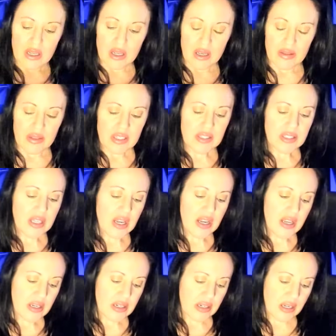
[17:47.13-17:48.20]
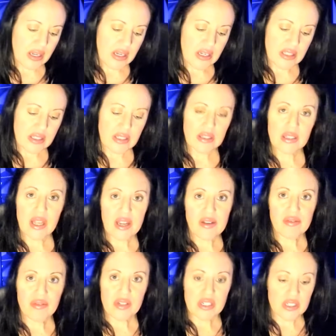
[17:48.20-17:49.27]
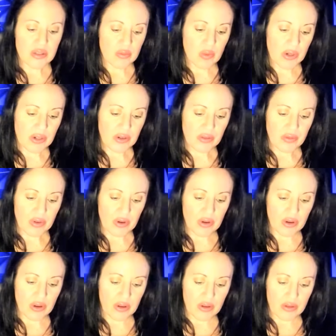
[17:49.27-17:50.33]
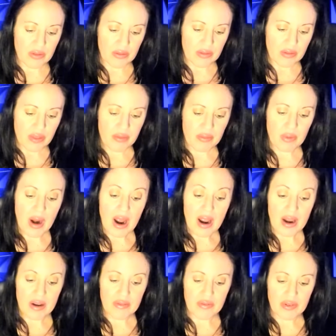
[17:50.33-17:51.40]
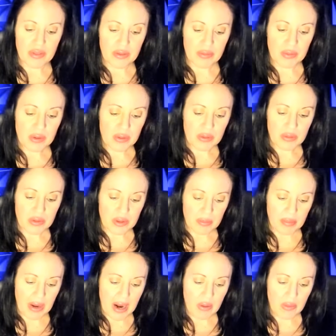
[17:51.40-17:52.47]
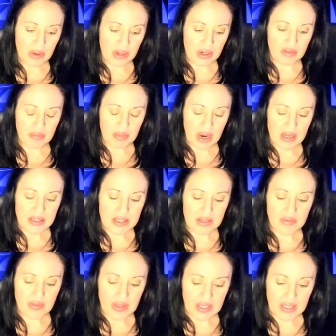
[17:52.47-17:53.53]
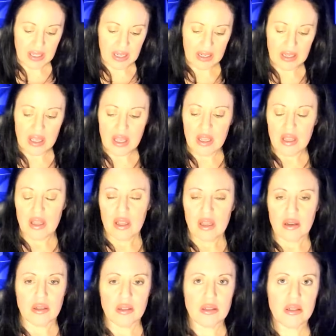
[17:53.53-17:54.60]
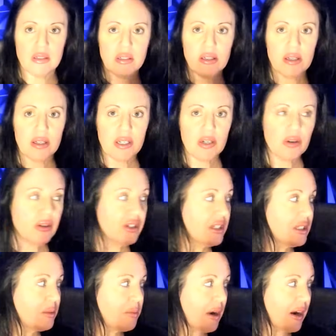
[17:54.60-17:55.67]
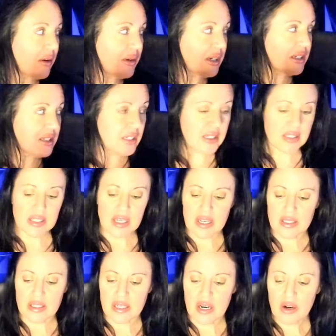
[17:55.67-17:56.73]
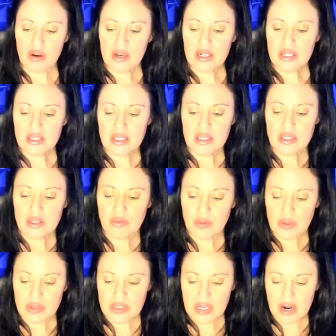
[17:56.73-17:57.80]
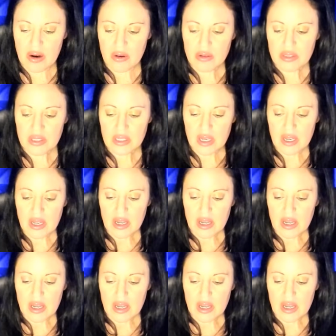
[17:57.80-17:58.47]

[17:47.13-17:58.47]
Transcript: The sun is life is wonderful. Thrive through the power of positive thinking. You're an inspiring success. Aries is the first house.